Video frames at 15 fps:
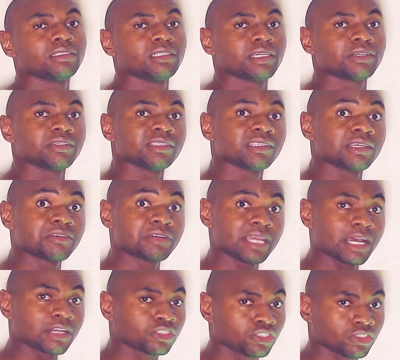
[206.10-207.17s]
there is a
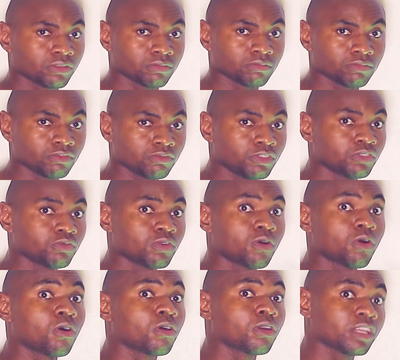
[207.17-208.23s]
reaction which we
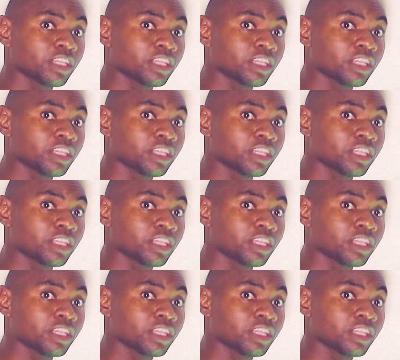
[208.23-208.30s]
call